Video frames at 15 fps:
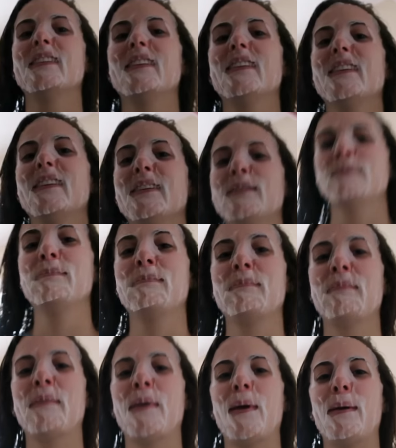Brooke's trying
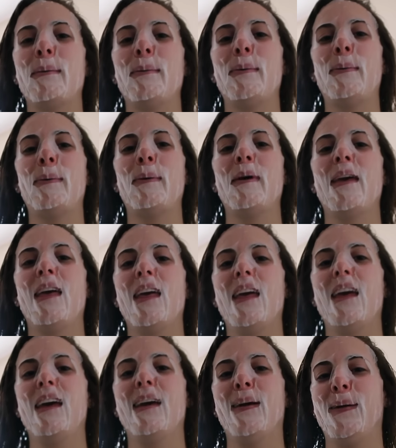out the face mask I'm
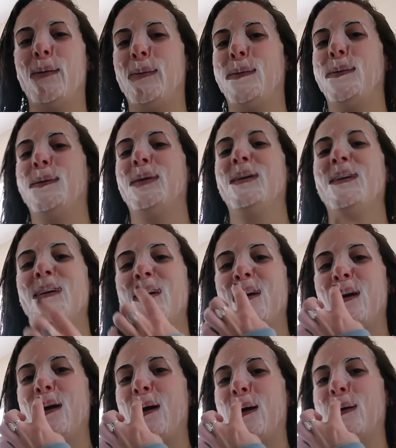obsessed with
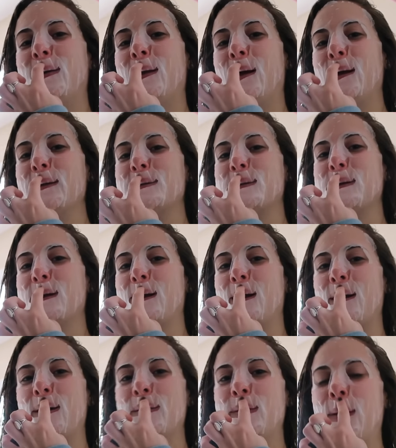I'm not sure
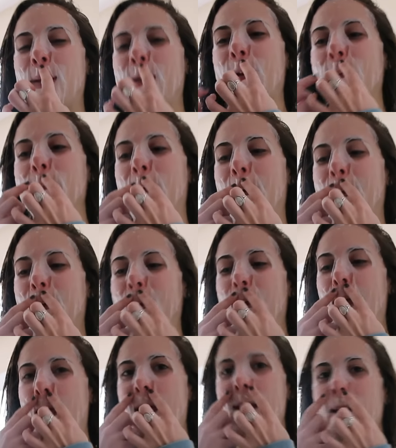how I'm feeling about
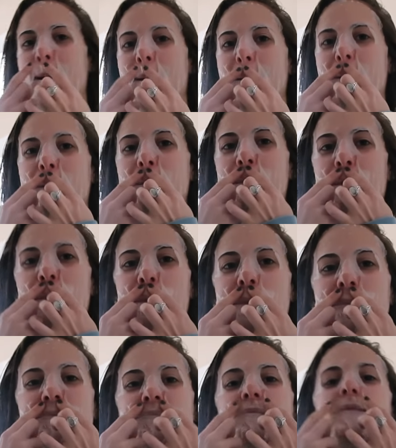it. Well, report
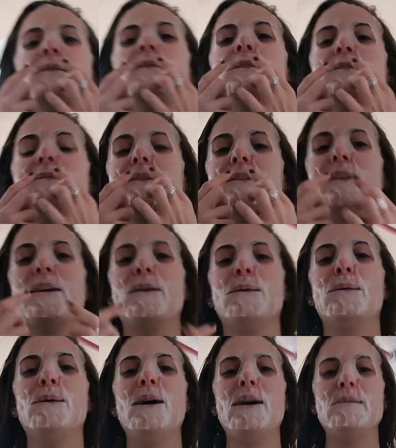back, Brooke. It feels like a
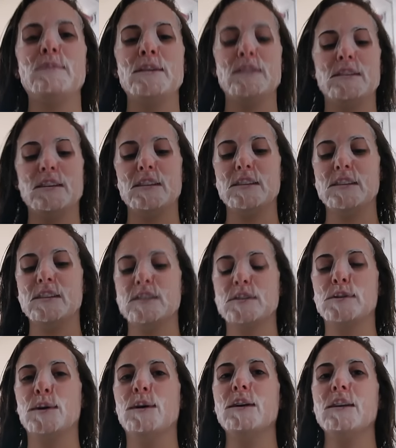wet piece of
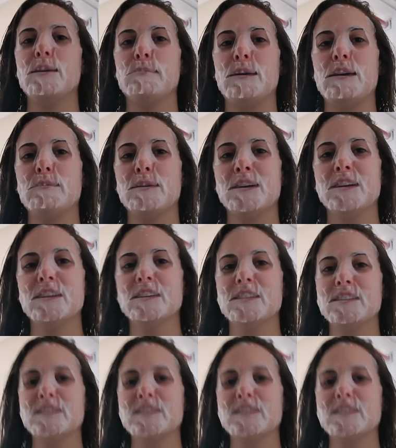toilet paper.